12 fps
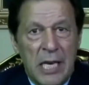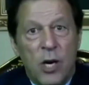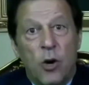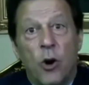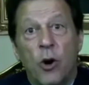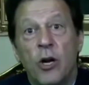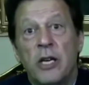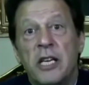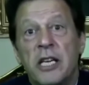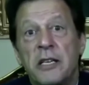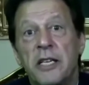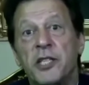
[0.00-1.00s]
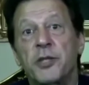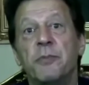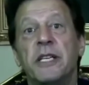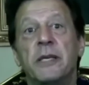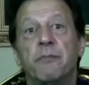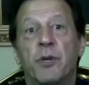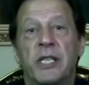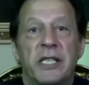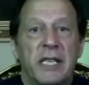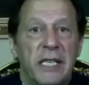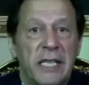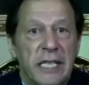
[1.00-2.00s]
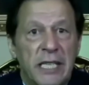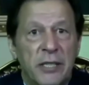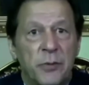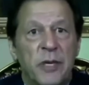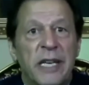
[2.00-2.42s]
All Kashmiri political leaders were